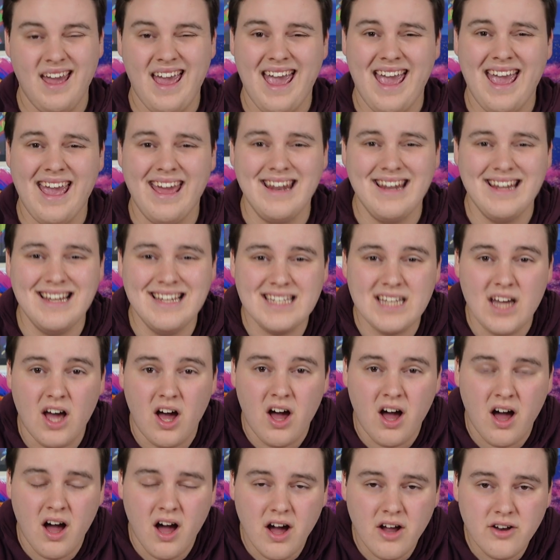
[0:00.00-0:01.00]
and is
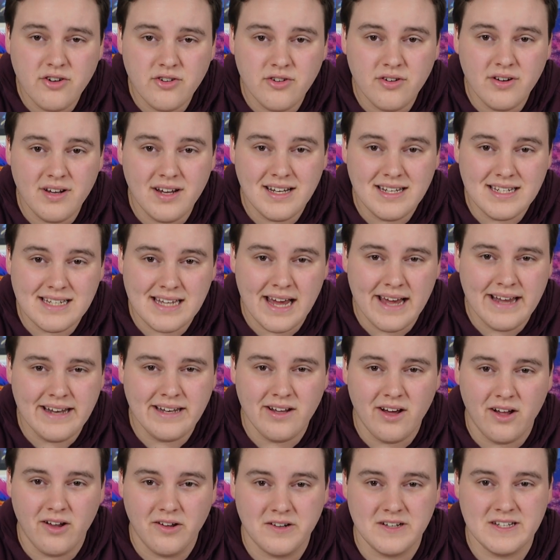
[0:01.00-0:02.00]

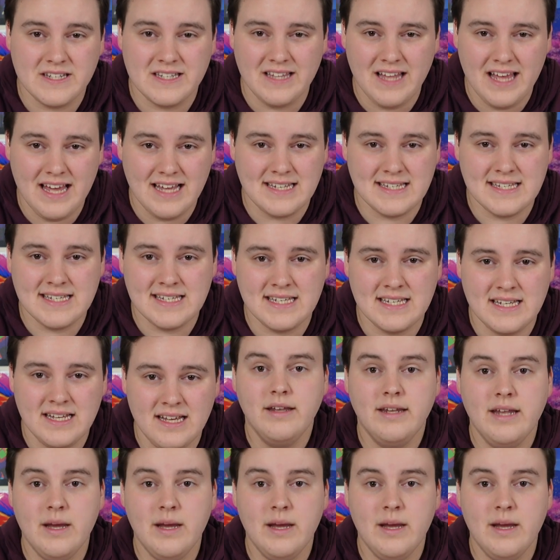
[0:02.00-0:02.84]
$110 less.